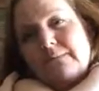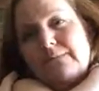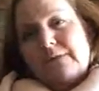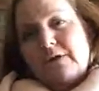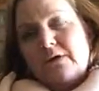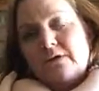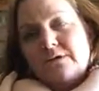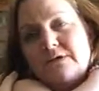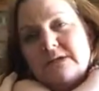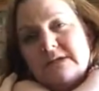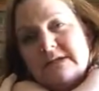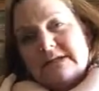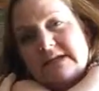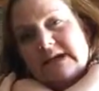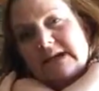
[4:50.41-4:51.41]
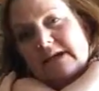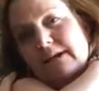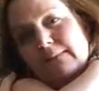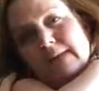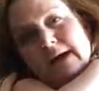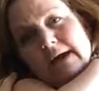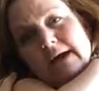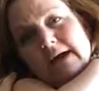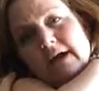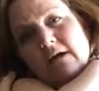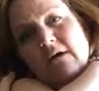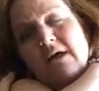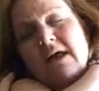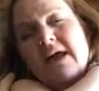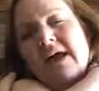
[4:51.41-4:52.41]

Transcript: to steady it back out.